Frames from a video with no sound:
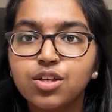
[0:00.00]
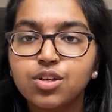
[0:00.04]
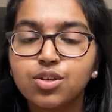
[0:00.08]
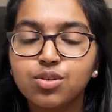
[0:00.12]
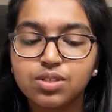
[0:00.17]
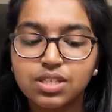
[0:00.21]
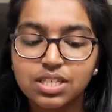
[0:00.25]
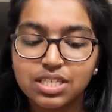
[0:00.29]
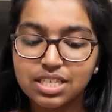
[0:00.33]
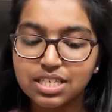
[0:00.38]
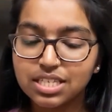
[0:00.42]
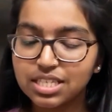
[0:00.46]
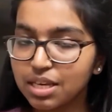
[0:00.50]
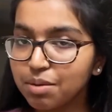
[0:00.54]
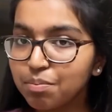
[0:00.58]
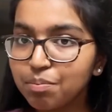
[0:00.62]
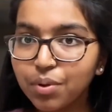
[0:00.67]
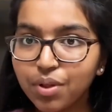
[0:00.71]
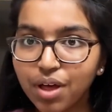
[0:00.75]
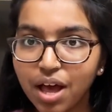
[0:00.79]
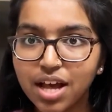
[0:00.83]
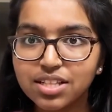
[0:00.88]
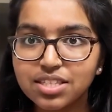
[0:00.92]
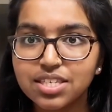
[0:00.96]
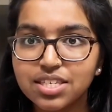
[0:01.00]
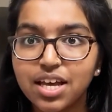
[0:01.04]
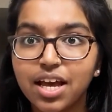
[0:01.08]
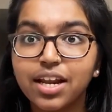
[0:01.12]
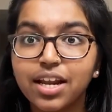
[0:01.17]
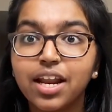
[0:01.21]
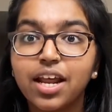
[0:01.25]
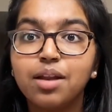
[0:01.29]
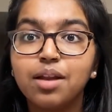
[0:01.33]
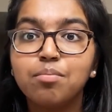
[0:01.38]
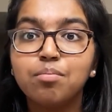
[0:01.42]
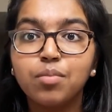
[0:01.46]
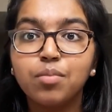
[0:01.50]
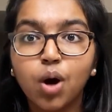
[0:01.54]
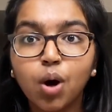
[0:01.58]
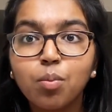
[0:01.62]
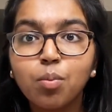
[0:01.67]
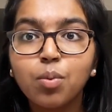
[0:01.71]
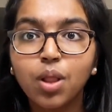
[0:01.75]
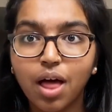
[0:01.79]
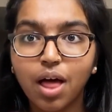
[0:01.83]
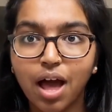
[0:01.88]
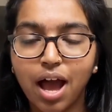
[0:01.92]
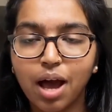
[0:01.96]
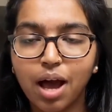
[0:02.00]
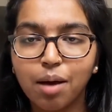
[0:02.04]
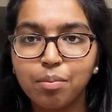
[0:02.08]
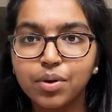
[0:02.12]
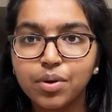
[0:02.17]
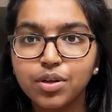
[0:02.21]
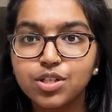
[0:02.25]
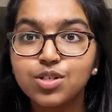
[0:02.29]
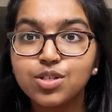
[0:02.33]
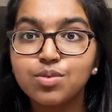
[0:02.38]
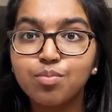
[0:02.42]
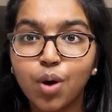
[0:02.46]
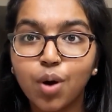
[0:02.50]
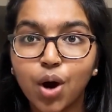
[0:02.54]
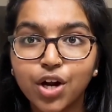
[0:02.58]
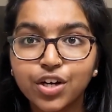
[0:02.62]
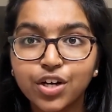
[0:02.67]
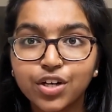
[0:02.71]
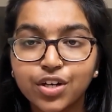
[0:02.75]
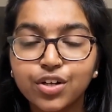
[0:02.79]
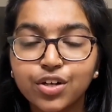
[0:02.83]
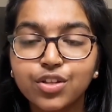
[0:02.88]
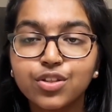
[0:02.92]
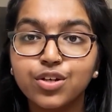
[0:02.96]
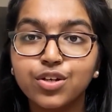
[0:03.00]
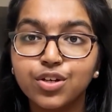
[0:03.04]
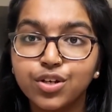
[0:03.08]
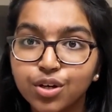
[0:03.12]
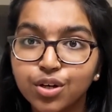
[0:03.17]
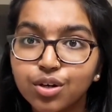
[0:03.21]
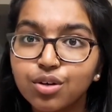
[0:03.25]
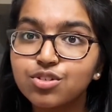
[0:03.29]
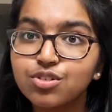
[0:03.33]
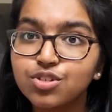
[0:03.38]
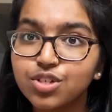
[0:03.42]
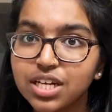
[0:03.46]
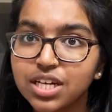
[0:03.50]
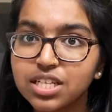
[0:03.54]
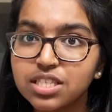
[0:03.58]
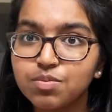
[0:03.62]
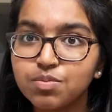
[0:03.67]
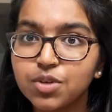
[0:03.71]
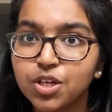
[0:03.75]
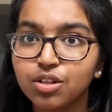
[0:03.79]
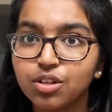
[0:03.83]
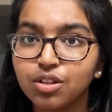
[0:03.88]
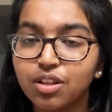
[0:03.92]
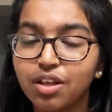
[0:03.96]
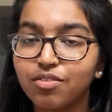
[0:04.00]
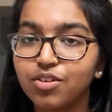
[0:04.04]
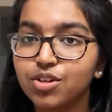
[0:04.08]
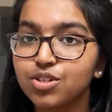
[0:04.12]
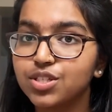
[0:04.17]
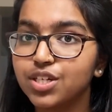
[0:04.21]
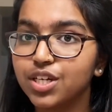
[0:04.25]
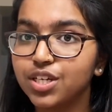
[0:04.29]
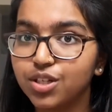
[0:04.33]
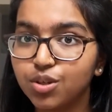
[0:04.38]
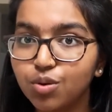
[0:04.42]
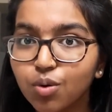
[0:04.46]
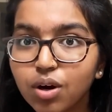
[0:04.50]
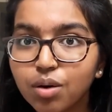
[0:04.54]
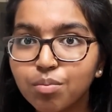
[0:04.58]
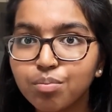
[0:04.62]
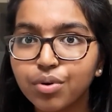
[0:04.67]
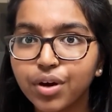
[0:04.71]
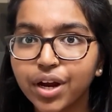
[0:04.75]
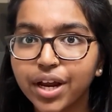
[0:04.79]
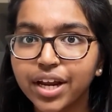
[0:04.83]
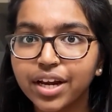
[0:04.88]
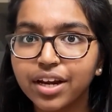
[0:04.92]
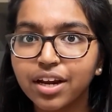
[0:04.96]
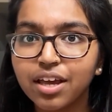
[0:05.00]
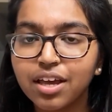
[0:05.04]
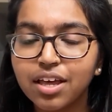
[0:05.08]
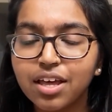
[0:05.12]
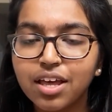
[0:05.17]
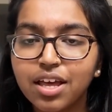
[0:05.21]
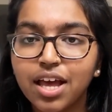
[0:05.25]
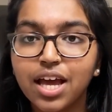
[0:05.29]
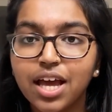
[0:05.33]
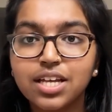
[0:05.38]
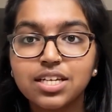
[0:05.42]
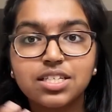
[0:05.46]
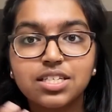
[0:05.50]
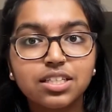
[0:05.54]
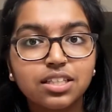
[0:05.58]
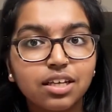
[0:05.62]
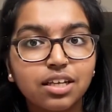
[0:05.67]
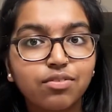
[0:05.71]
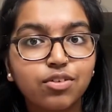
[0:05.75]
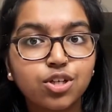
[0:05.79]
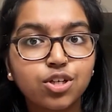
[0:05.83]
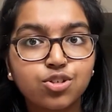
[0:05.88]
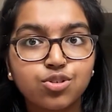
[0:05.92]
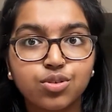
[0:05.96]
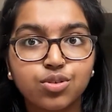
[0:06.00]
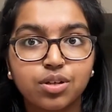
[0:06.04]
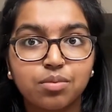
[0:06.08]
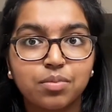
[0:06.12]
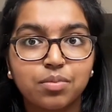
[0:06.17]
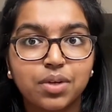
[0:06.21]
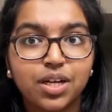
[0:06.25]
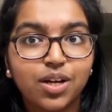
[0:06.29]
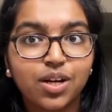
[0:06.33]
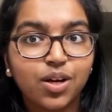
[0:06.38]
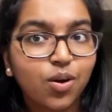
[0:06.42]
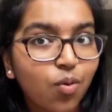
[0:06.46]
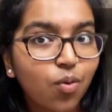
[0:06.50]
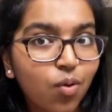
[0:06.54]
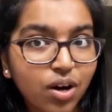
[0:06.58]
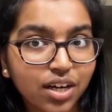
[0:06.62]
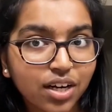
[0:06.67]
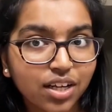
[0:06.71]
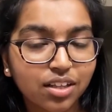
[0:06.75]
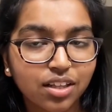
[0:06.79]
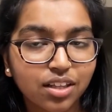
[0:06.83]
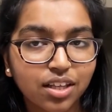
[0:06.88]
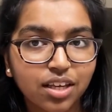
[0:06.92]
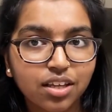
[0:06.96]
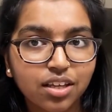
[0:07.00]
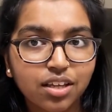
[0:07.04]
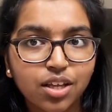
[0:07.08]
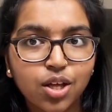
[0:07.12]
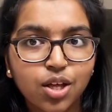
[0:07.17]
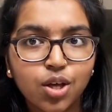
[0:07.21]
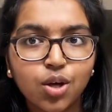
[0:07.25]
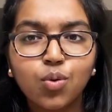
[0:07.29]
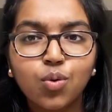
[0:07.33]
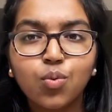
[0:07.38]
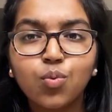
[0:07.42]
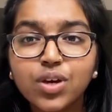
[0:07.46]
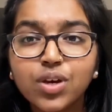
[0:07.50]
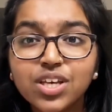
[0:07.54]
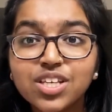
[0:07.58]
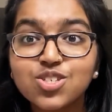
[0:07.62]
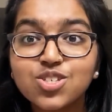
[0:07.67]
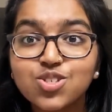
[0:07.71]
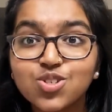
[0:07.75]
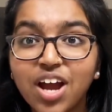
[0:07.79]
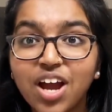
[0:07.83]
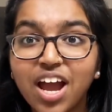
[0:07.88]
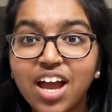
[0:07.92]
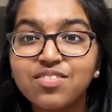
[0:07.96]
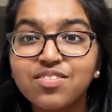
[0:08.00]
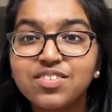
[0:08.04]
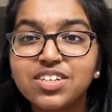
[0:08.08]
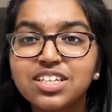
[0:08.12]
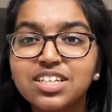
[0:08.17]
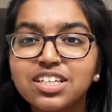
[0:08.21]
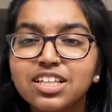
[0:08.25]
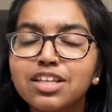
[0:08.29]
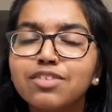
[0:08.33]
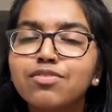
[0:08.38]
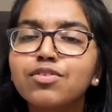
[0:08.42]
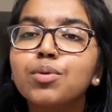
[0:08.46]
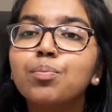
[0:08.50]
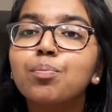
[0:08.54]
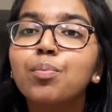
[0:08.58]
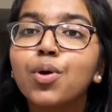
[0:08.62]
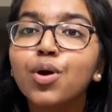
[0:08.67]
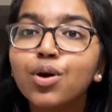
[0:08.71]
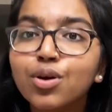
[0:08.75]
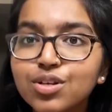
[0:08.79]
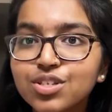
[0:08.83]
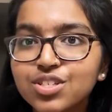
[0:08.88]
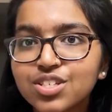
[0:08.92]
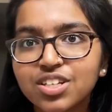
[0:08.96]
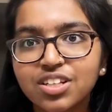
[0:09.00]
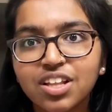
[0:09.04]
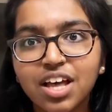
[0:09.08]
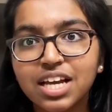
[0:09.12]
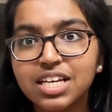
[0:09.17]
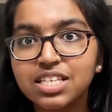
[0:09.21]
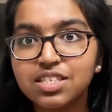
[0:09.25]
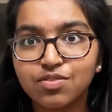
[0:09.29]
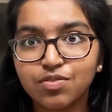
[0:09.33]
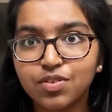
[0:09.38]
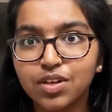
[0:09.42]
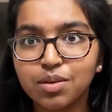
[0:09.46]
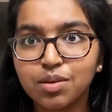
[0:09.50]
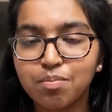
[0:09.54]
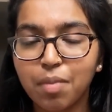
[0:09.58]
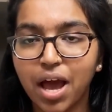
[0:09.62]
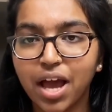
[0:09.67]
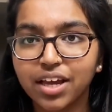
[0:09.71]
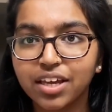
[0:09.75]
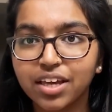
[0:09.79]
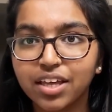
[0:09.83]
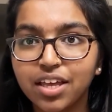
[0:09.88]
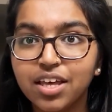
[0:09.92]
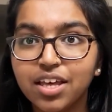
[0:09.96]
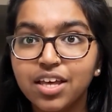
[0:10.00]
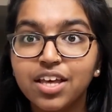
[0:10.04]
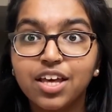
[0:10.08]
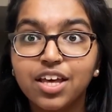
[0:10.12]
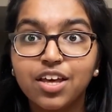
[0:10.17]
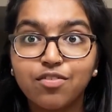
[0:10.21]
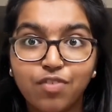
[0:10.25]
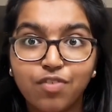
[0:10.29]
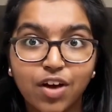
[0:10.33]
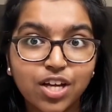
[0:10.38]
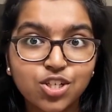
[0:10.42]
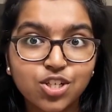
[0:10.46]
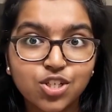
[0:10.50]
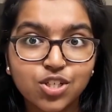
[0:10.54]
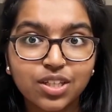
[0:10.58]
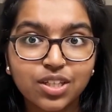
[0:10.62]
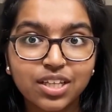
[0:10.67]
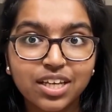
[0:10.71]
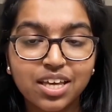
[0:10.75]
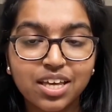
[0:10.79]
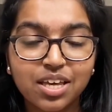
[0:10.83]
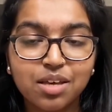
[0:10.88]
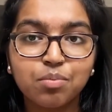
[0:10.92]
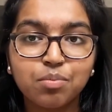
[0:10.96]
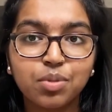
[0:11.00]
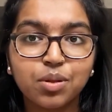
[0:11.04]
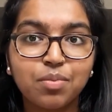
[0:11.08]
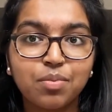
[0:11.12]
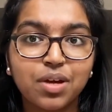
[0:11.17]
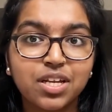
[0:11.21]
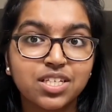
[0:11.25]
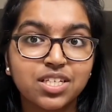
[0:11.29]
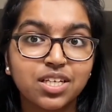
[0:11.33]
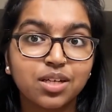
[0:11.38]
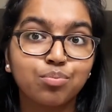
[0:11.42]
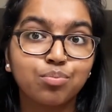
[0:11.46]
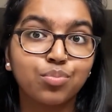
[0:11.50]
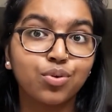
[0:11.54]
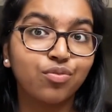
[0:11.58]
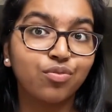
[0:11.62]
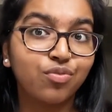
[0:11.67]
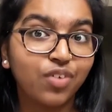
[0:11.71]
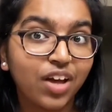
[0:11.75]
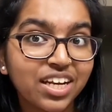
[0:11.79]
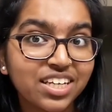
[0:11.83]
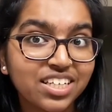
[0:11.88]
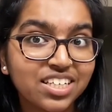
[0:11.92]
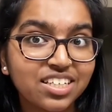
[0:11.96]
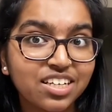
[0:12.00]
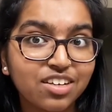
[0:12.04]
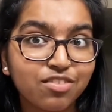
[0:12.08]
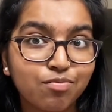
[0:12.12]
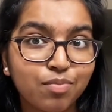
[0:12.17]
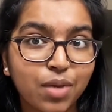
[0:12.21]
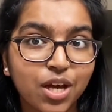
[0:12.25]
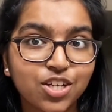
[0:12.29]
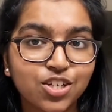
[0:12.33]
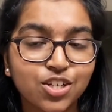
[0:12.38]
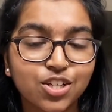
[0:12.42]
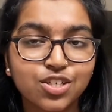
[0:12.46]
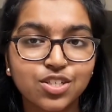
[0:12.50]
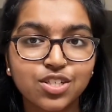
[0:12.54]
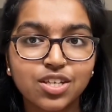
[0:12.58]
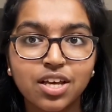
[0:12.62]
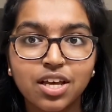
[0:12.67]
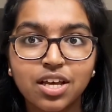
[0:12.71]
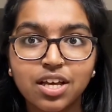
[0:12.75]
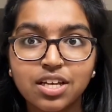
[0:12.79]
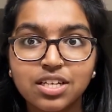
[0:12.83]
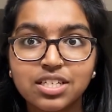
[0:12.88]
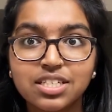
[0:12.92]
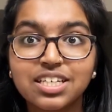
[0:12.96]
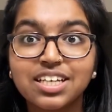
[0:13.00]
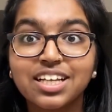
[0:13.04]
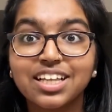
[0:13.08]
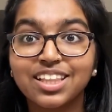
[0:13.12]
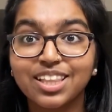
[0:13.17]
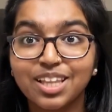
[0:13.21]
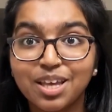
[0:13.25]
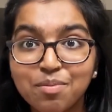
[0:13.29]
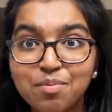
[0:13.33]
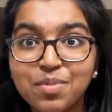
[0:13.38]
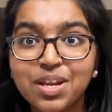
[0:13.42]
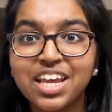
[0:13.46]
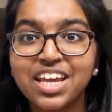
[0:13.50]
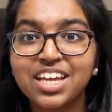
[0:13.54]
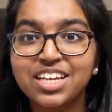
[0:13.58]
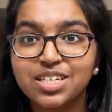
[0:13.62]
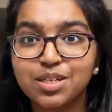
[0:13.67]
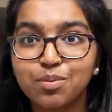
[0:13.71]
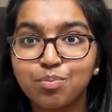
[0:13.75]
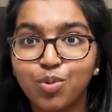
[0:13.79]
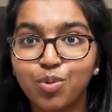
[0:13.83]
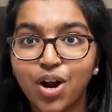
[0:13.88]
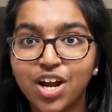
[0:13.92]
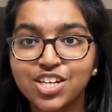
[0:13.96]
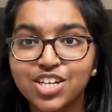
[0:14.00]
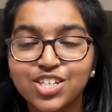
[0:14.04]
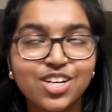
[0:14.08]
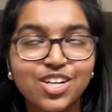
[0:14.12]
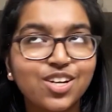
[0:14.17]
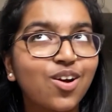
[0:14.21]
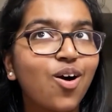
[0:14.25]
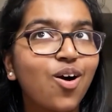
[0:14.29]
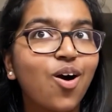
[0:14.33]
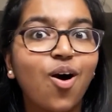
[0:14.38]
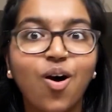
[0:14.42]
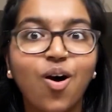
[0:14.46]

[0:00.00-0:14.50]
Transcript: uses a simple headset and mobile app to monitor the neurotransmitter levels in your brain and deliver treatment accordingly. We strive to deliver personalized feedback, eventually implementing preventative measures to eliminate depression